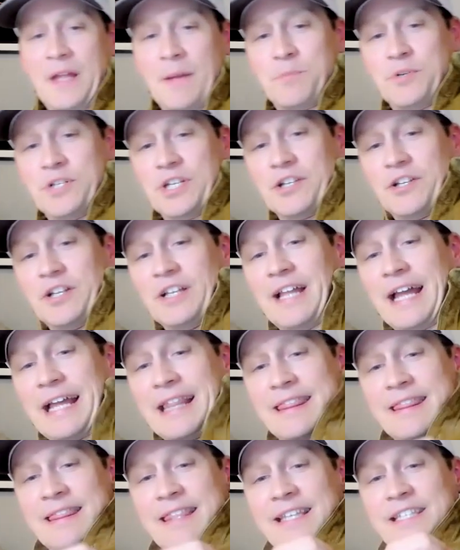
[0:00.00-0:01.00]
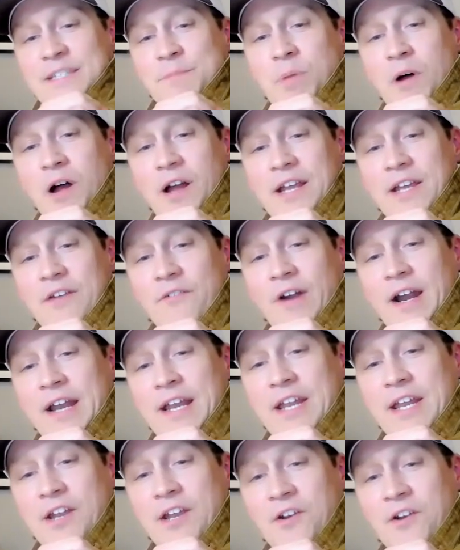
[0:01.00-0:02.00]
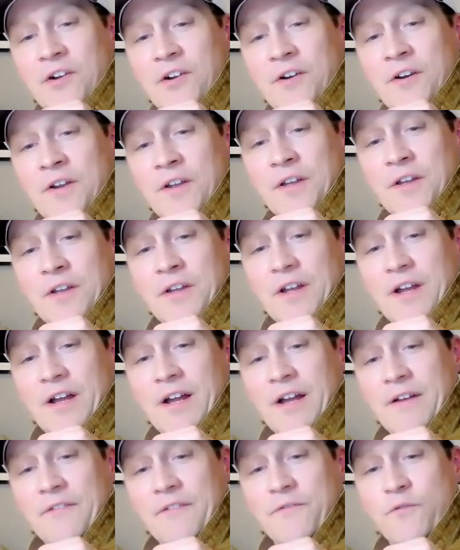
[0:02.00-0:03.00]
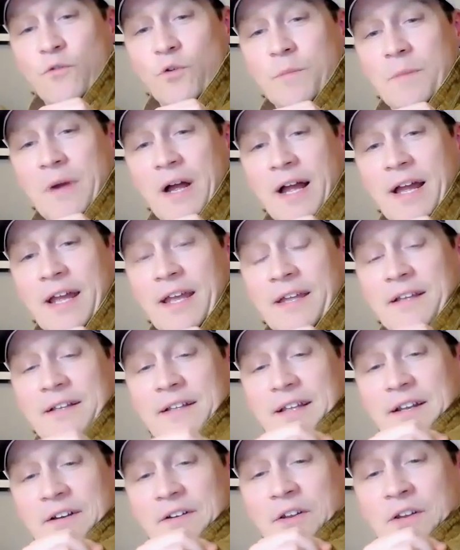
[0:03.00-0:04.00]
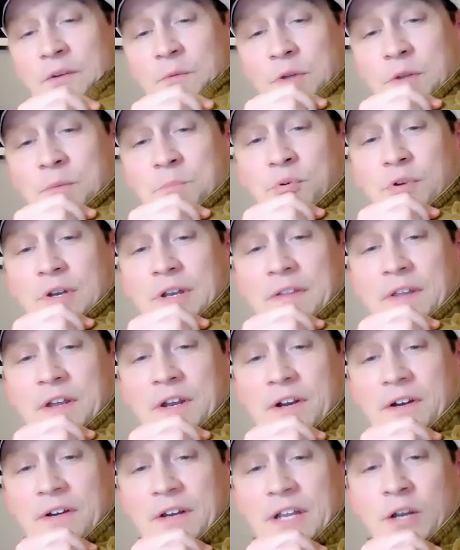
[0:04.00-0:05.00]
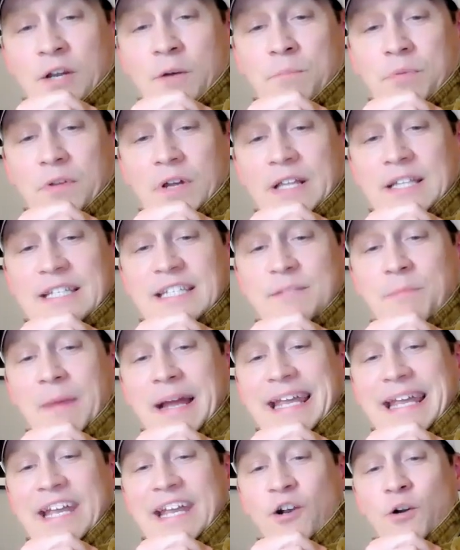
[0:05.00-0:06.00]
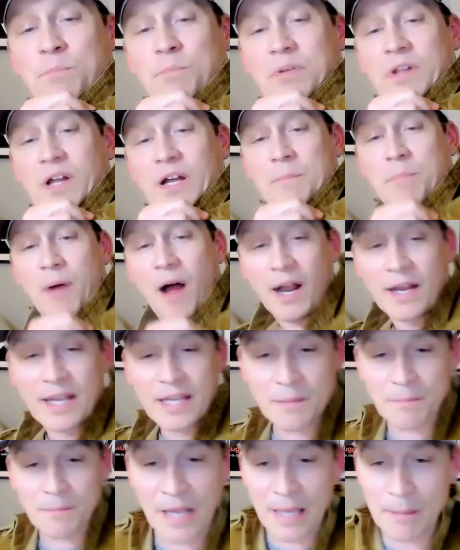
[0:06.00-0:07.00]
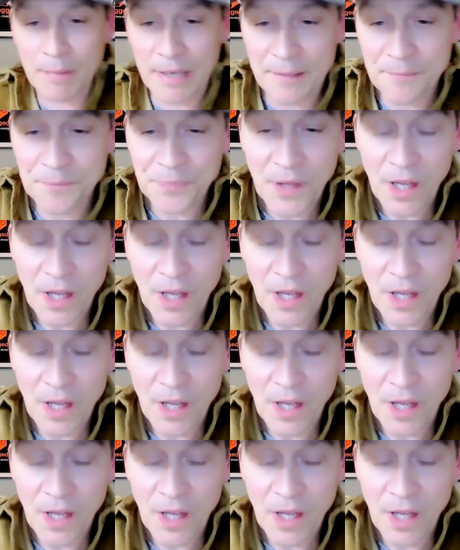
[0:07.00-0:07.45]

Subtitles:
particularly like this pocket right here for my, I don't know what you put in there, earplug. This is my earplug pocket, maybe.